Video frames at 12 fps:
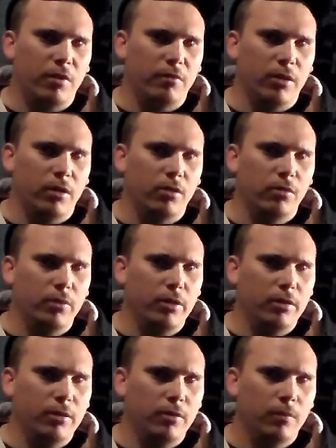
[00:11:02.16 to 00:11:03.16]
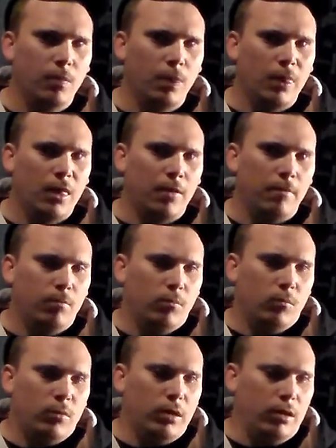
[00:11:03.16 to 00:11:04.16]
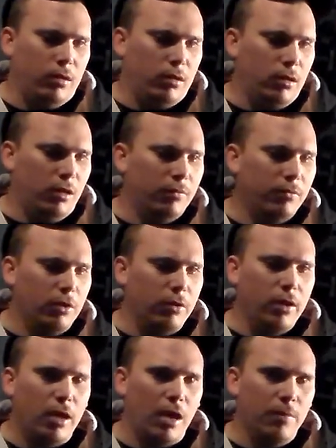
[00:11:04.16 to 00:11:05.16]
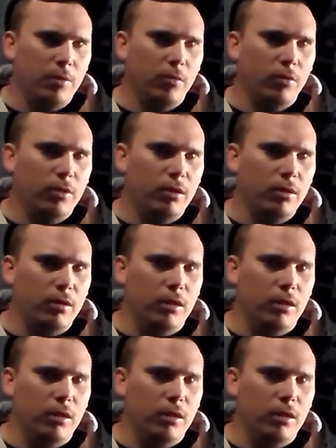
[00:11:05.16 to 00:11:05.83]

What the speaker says: every other week, and I'm very happy with it.